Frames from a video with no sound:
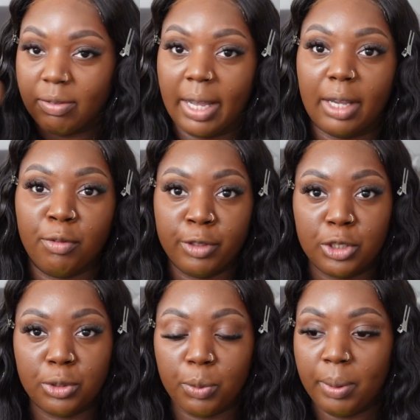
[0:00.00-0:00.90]
of like
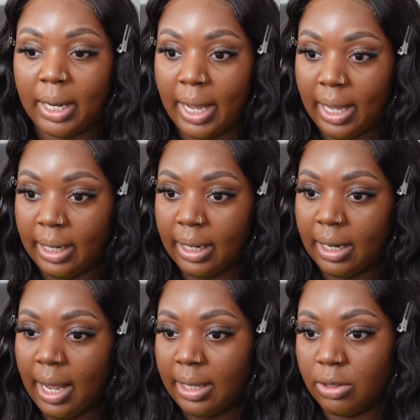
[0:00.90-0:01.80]
original
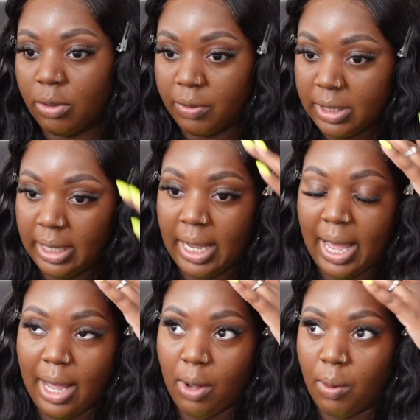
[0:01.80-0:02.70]
plan, and obviously
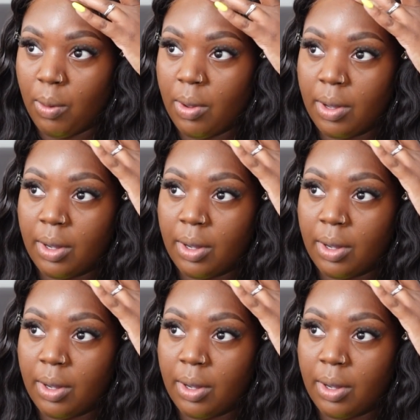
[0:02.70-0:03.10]
how